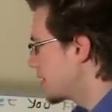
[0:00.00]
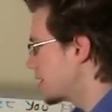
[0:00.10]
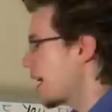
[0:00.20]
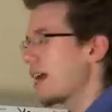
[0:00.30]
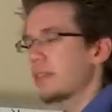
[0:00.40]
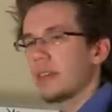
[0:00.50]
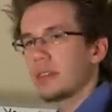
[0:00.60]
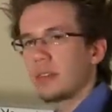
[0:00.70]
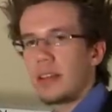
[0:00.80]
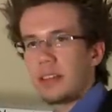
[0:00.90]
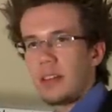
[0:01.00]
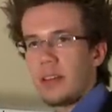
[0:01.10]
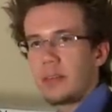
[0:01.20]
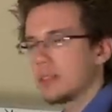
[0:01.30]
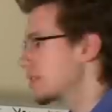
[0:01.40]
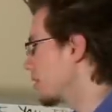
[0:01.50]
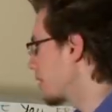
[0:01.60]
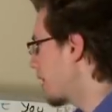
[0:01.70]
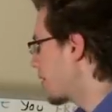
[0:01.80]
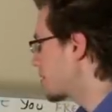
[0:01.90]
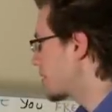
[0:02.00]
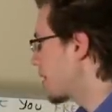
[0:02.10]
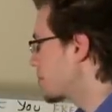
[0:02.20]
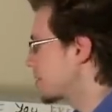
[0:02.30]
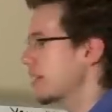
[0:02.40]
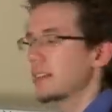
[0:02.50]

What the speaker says: these half notes or other notes, they're going to have stems,